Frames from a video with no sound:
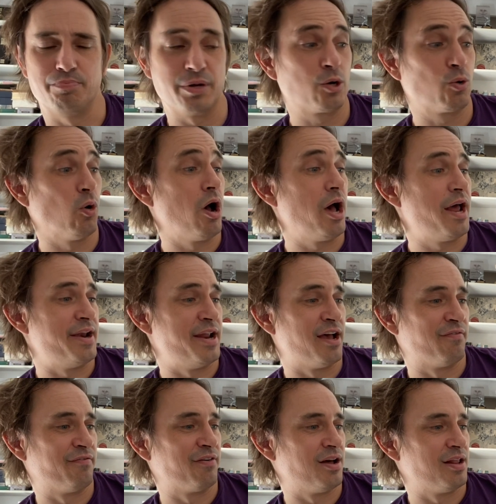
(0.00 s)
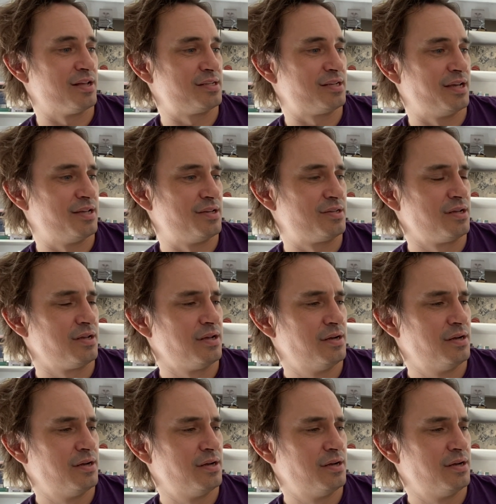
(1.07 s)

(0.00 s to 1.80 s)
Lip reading: Be quiet now, Violet says.